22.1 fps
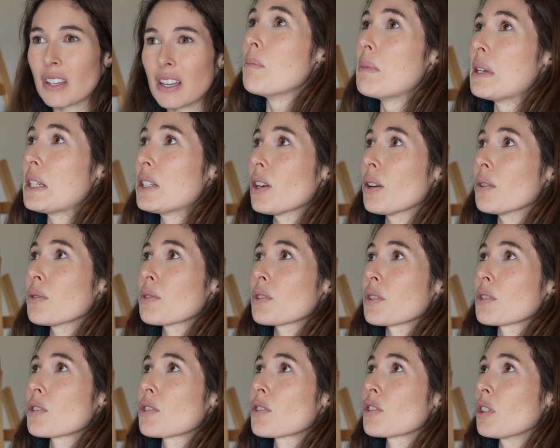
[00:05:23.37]
Midtones
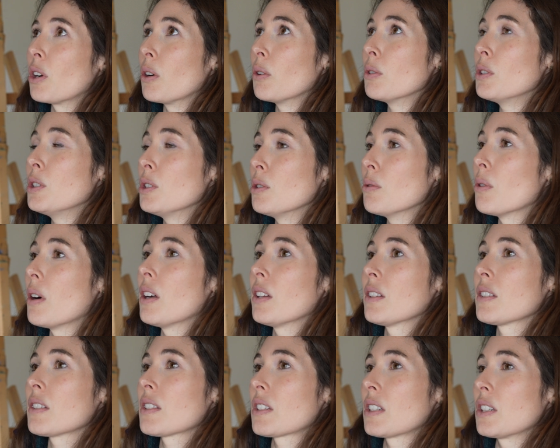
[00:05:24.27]
are so
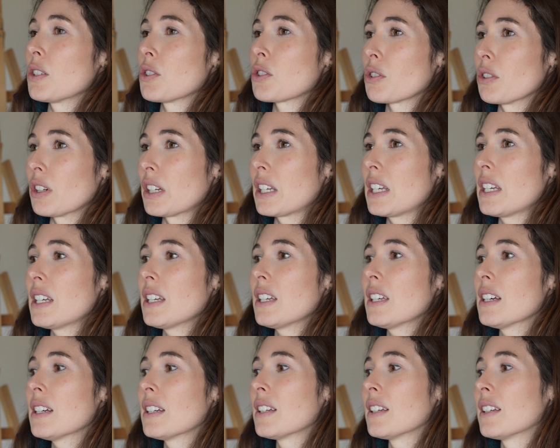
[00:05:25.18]
nuanced and
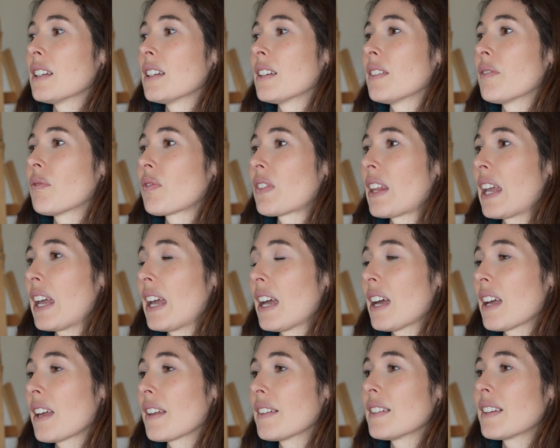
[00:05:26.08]
tricky,
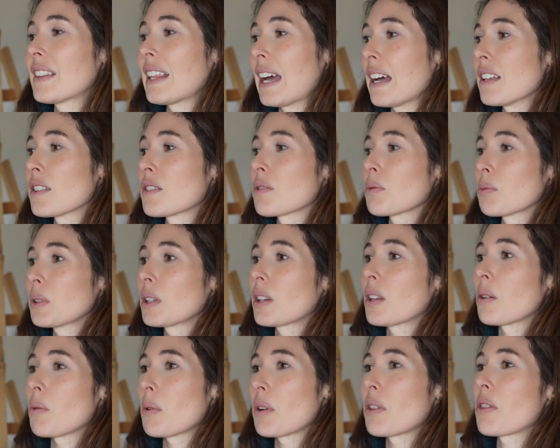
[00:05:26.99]
and that's
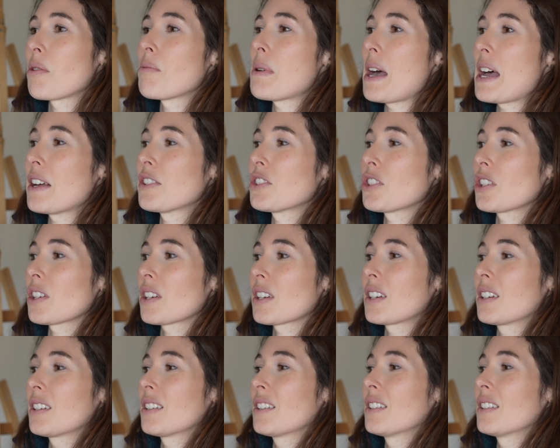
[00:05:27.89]
really where the magic